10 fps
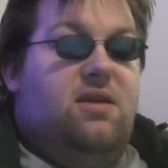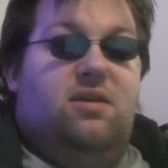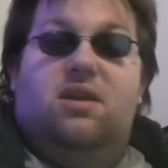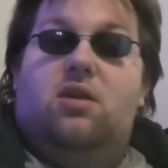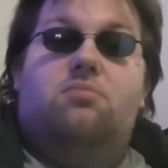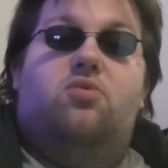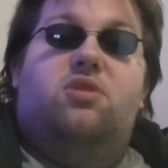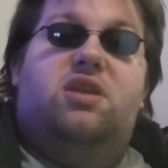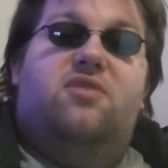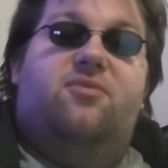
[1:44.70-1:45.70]
get on board
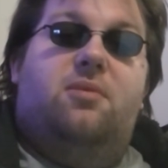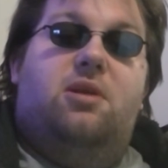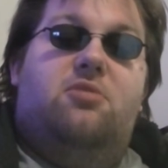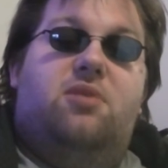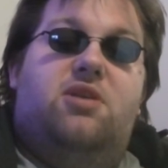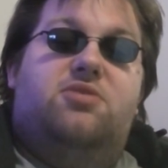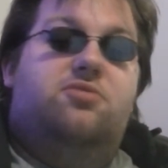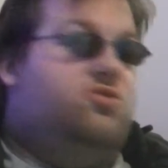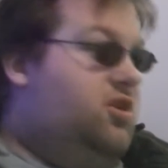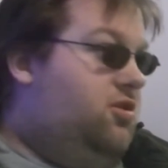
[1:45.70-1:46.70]
the Enterprise
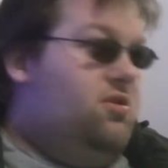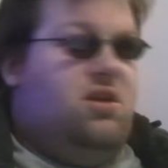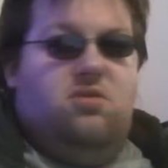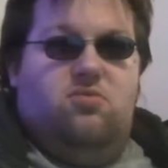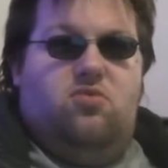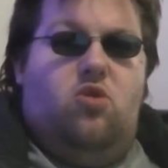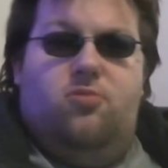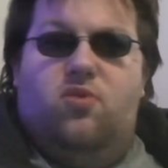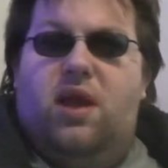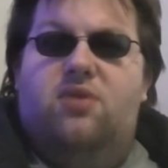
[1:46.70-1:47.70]
through trickery and
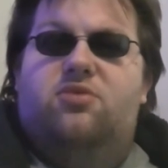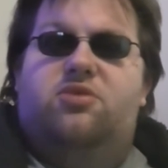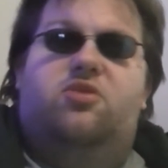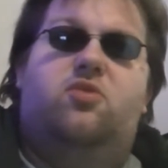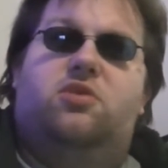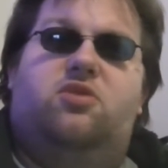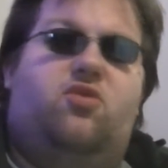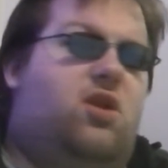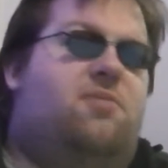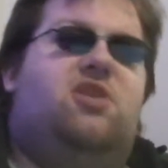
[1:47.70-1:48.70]
roam around doing
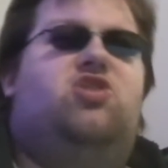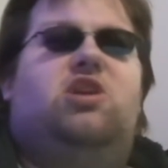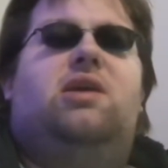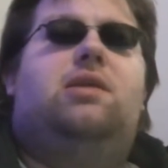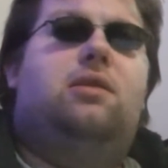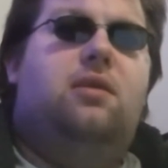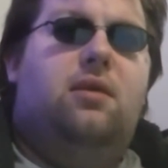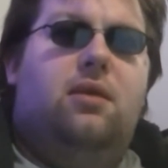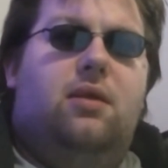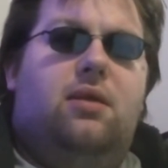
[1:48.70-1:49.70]
creepy shit
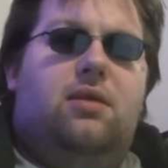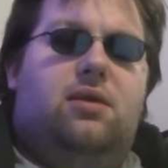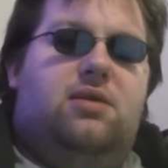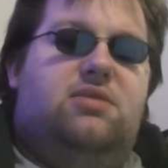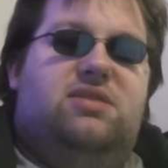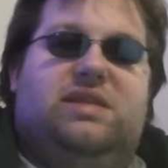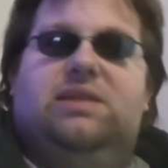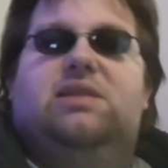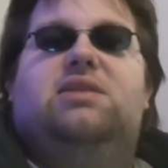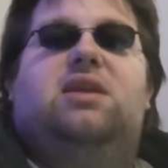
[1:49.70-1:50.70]

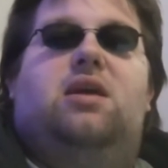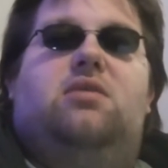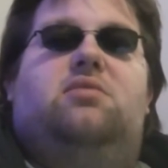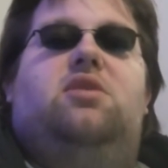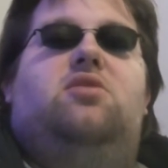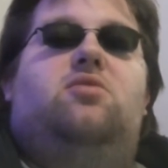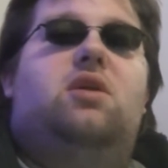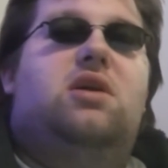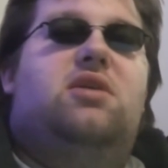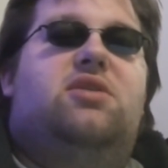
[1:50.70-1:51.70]
until it got, you know,
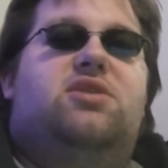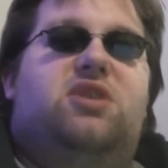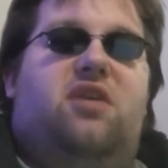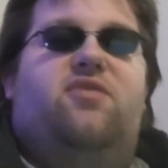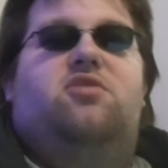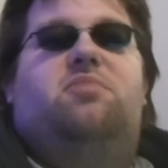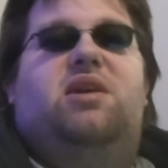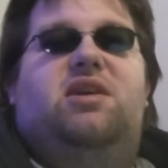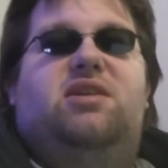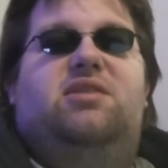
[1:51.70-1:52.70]
discovered
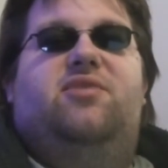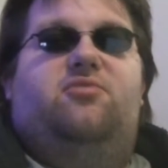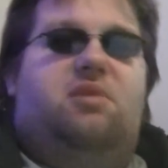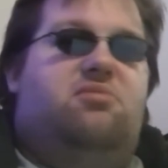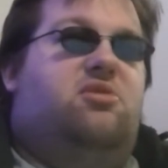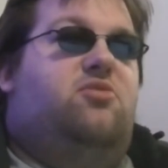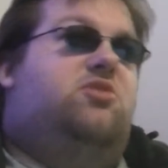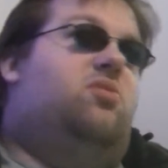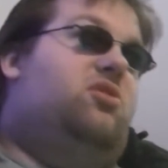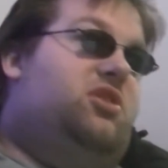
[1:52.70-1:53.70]
by different people, at
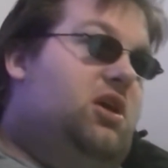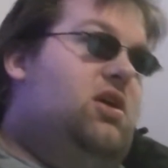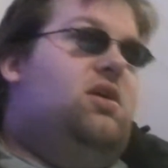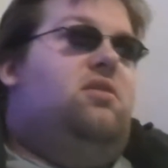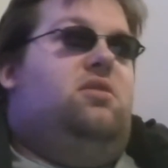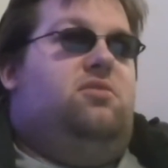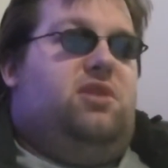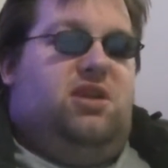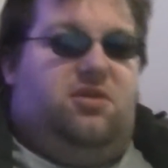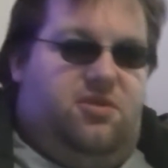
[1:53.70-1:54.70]
which point it
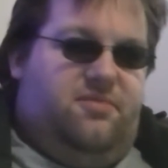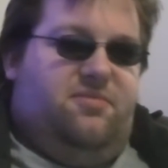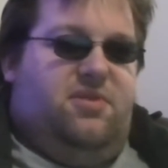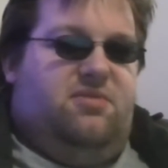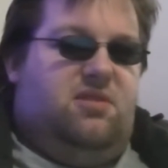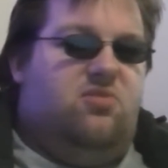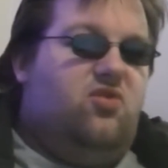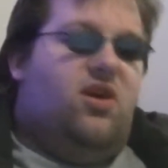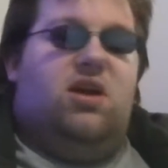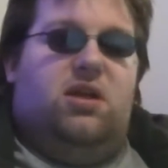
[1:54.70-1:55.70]
would kill them and then
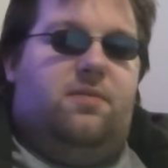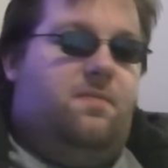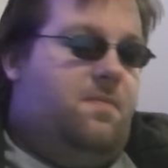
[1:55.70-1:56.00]
move on.